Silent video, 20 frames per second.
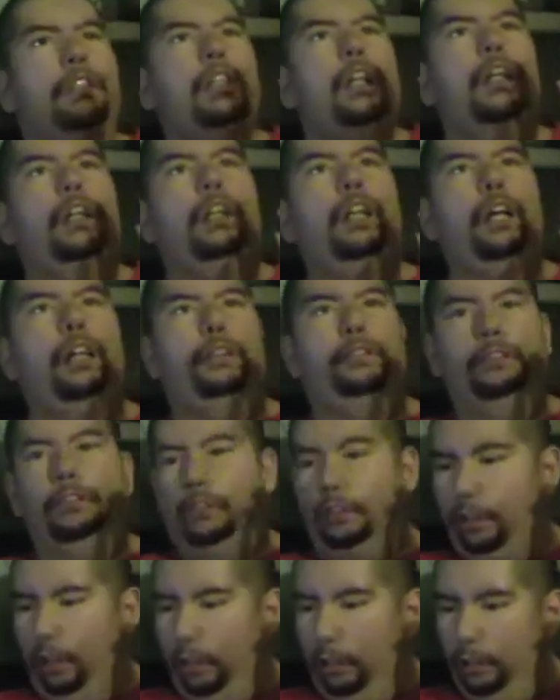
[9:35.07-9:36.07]
Okay,
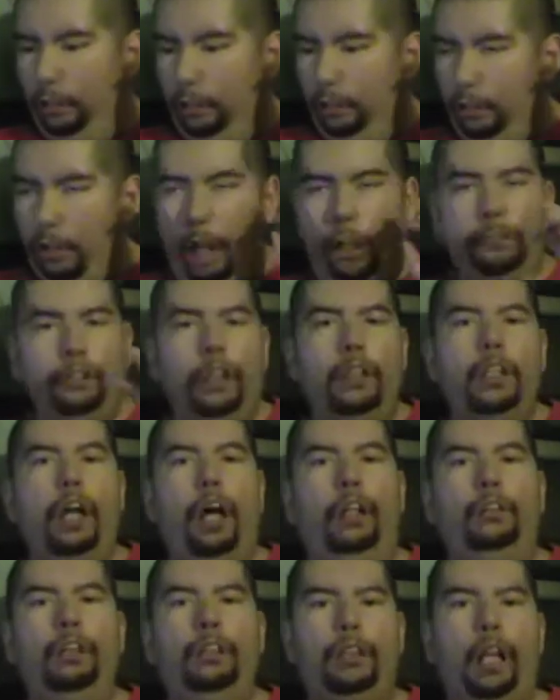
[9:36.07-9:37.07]
so I'm gonna be
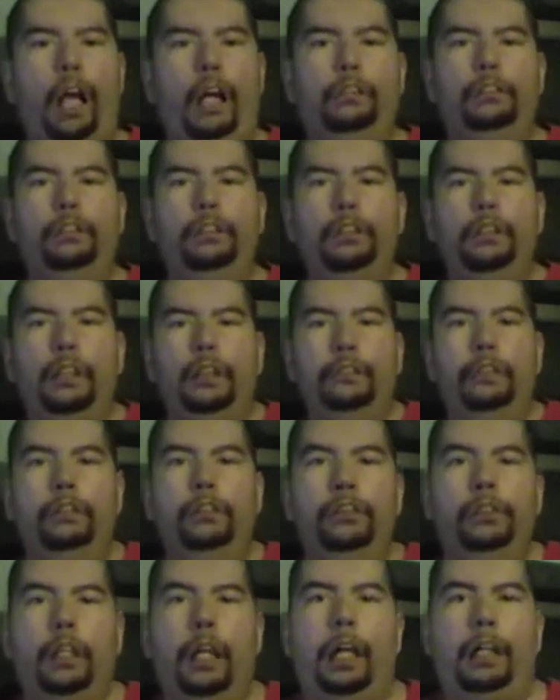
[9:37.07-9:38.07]
honest, I was never
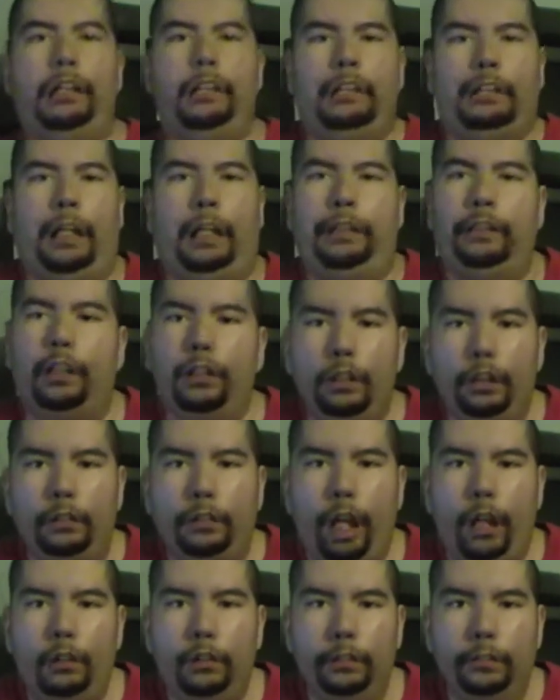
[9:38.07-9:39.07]
really excited
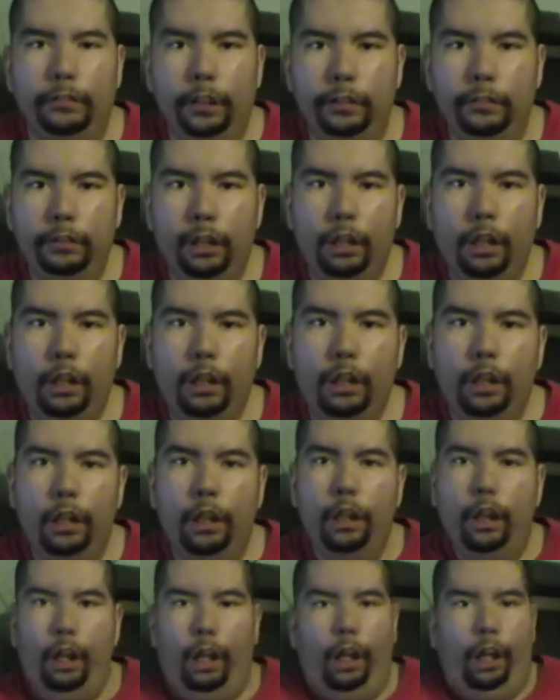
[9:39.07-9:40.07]
about the movie.
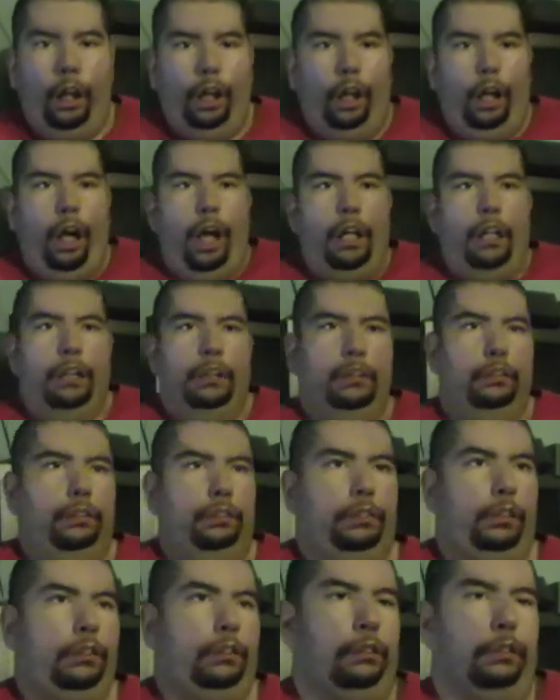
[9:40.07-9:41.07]
I
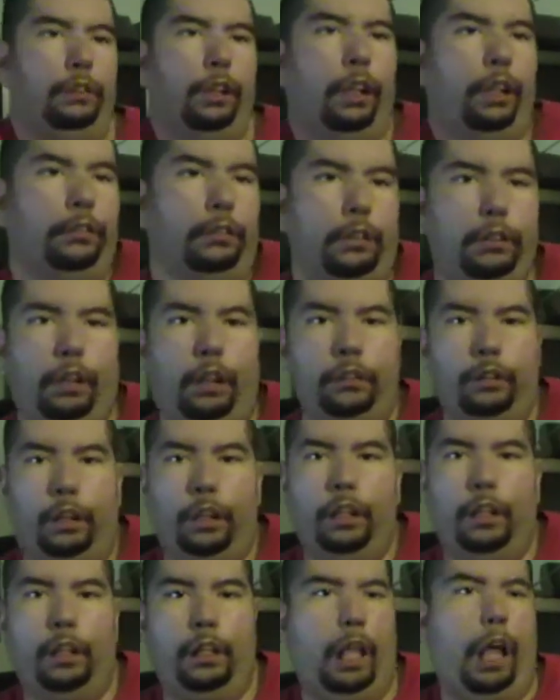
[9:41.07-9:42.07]
didn't think it was gonna
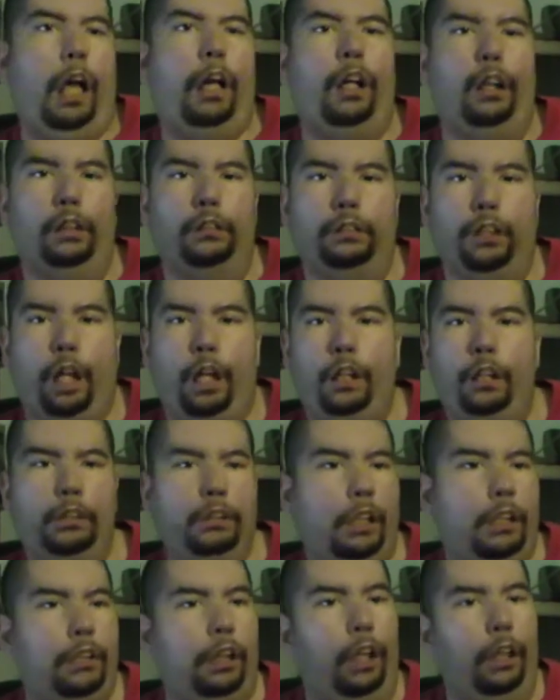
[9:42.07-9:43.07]
be that great,
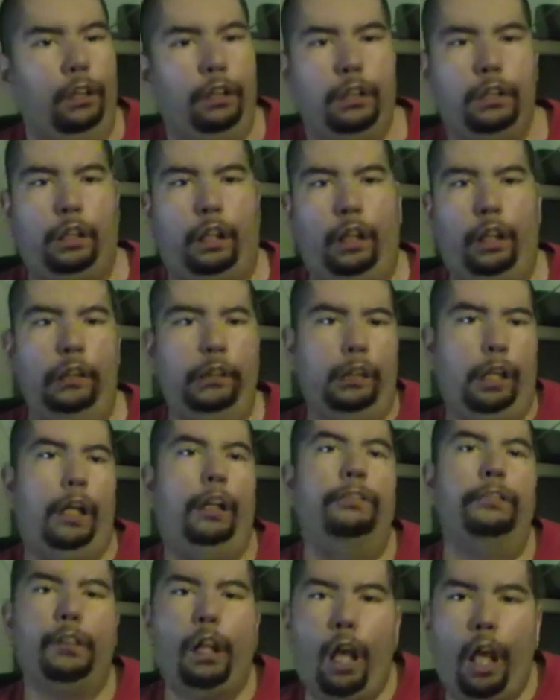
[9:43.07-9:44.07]
and then all this
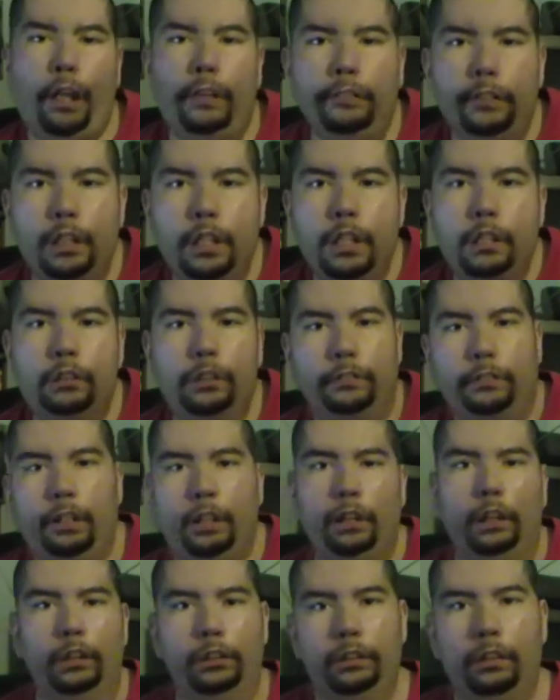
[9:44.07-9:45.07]
acclaim came in, and
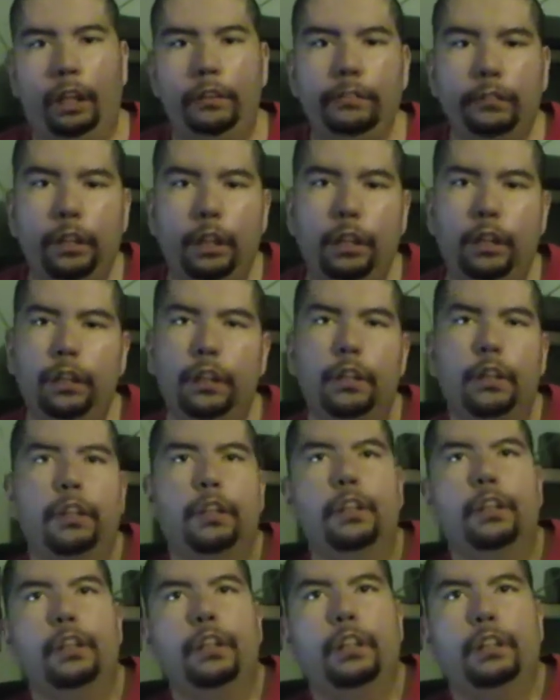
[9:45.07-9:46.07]
people loved it.
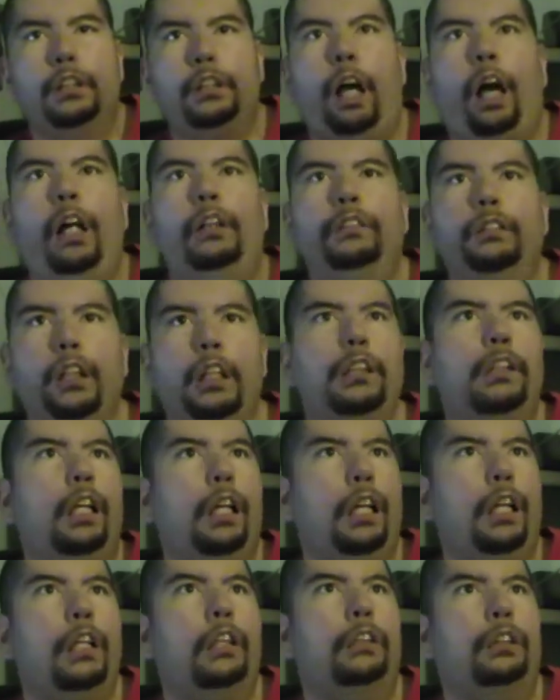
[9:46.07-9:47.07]
So I
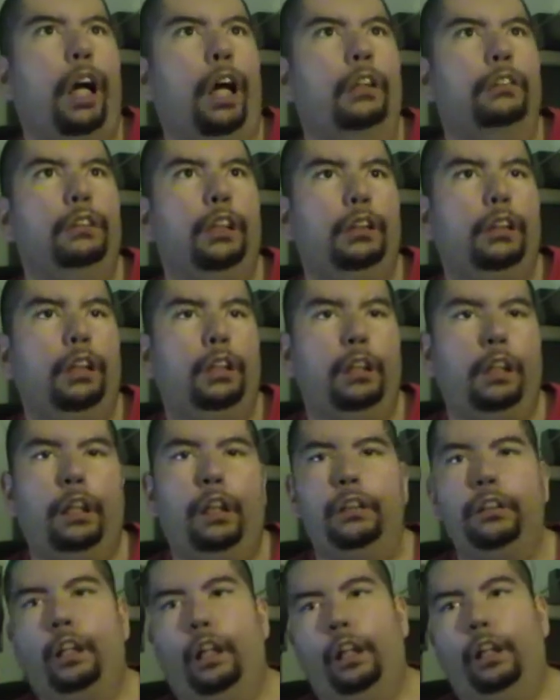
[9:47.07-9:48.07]
went in already
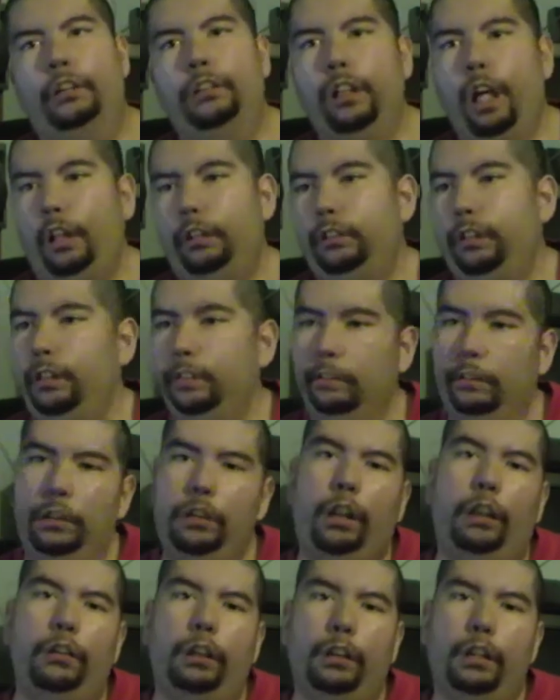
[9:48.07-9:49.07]
thinking, oh crap, this
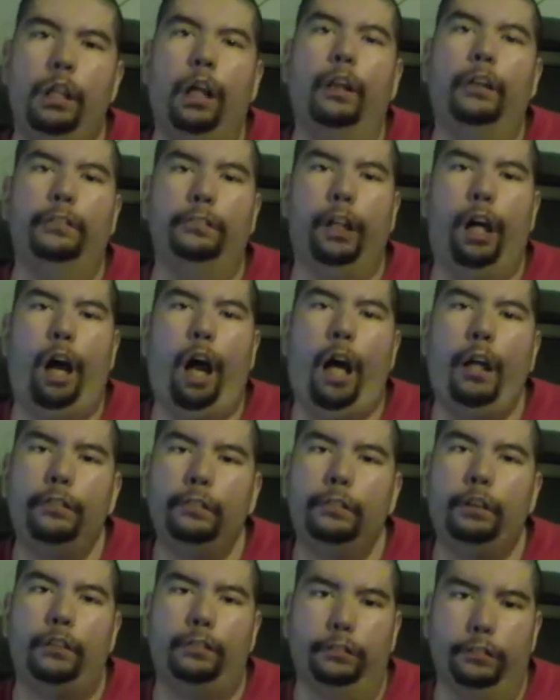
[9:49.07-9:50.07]
movie's gonna be
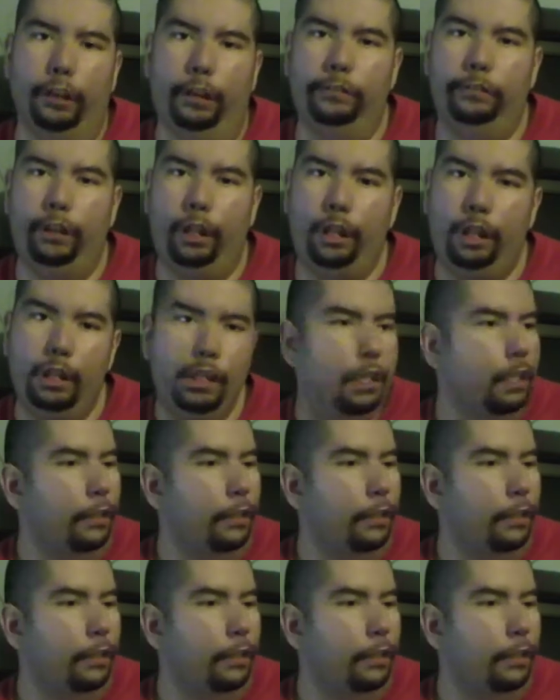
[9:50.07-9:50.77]
overhyped for me.